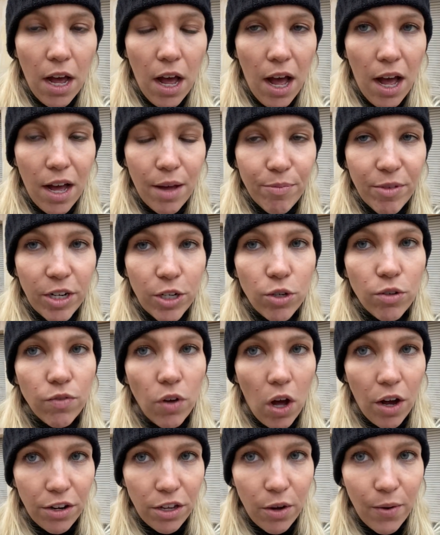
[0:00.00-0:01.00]
Um, they do have
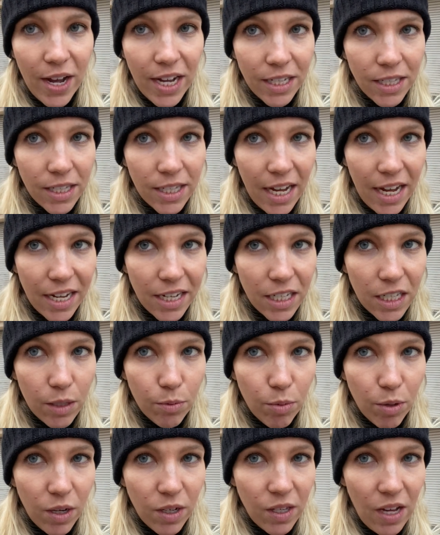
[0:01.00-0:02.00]
audio headsets
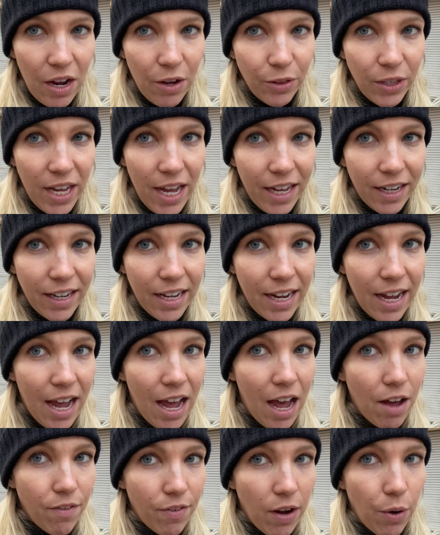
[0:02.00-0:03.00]
because I only had like a
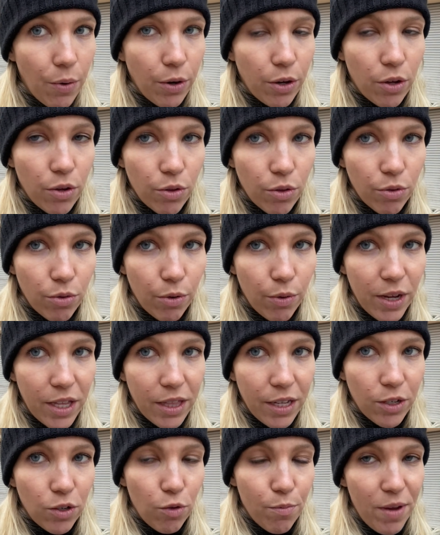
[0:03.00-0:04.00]
half hour to go through it.
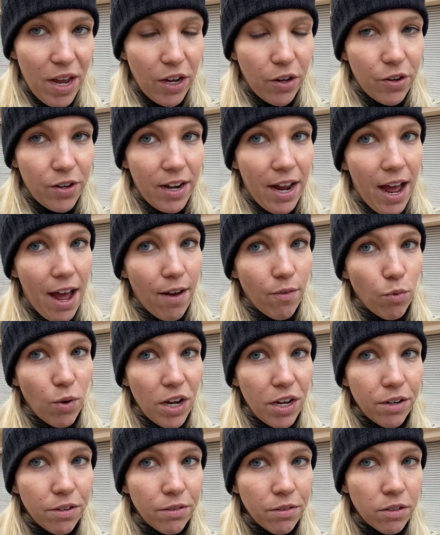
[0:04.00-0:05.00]
They told me I couldn't have
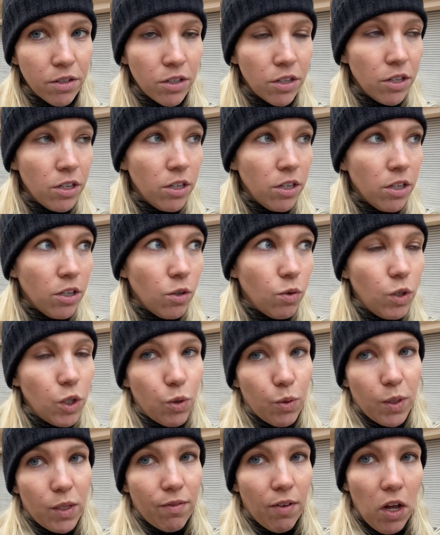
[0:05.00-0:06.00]
one, which
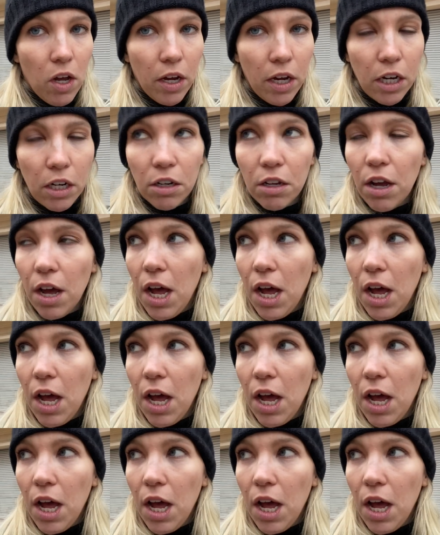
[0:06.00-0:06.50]
was fine.